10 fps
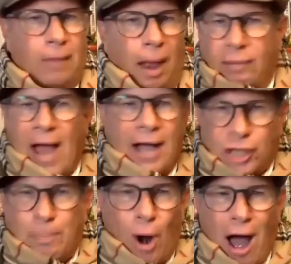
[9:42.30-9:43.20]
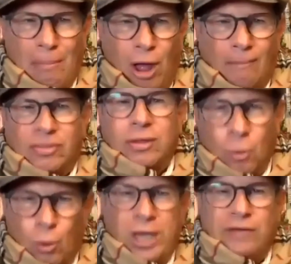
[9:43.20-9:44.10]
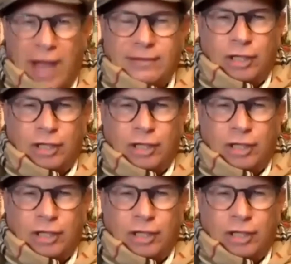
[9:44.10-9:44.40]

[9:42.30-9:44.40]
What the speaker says: That's a problem. We've got the